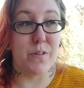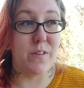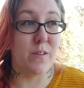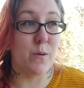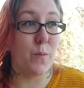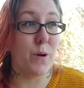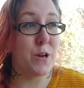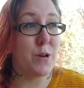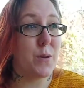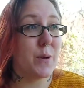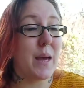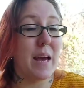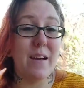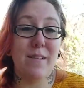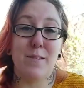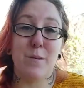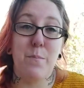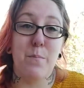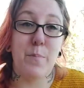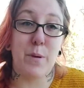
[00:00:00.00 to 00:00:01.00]
So when you get
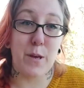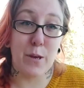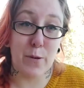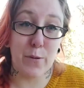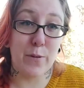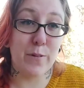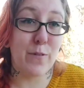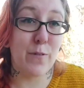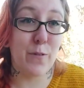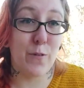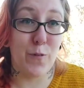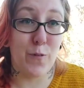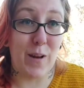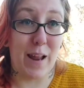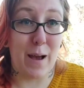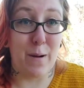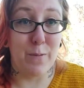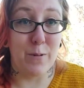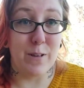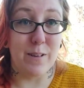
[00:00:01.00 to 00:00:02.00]
some beautiful
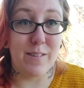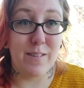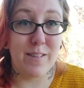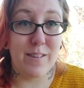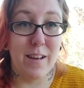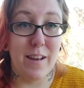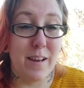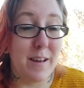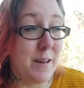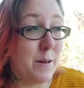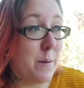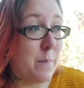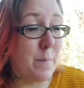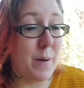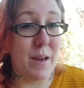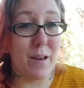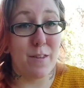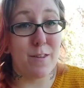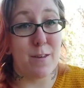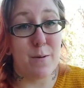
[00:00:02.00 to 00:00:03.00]
flowers,
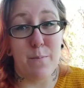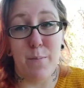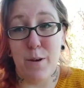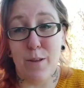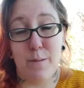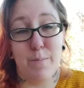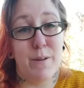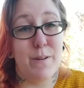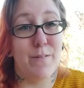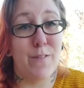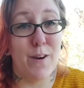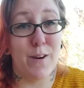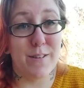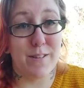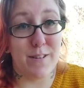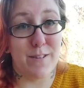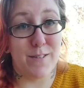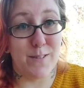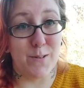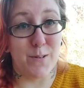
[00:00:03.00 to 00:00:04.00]
pick them, put them in a vase
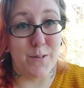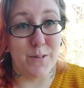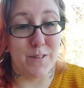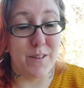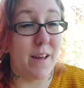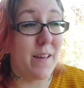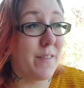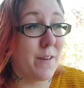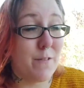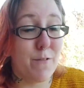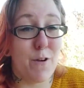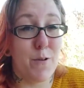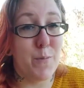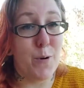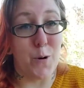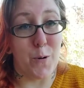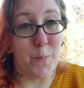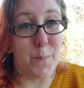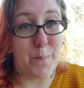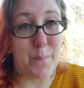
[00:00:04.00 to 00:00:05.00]
indoors, and they'll grow
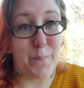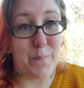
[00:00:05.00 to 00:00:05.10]
more.